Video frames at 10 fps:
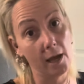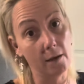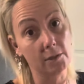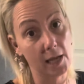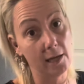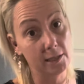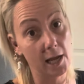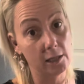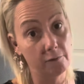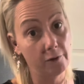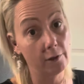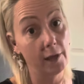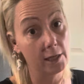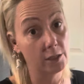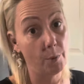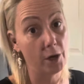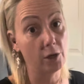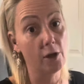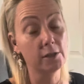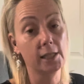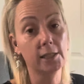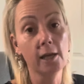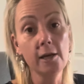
I was getting tests for the latent tuberculosis